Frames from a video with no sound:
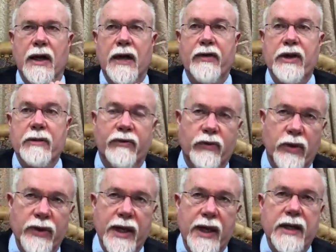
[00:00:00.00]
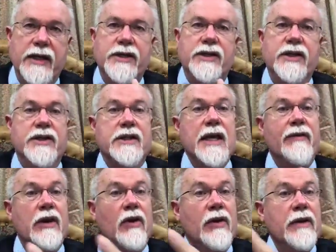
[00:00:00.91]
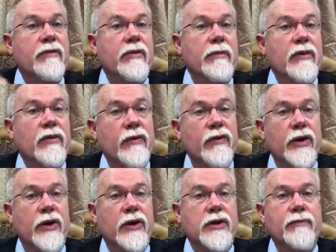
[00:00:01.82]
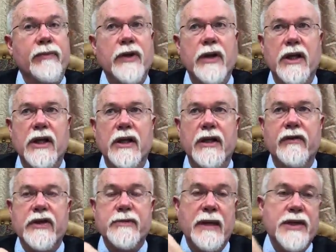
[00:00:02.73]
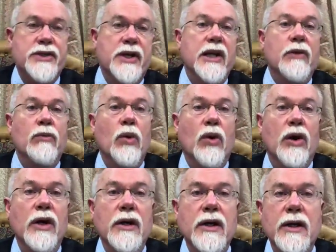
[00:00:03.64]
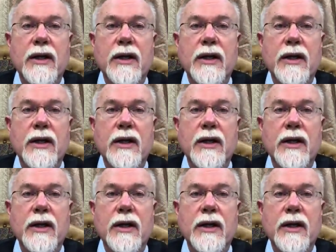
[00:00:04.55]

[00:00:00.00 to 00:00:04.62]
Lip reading: Everything before that he sees as having already been fulfilled in the Vespasianic War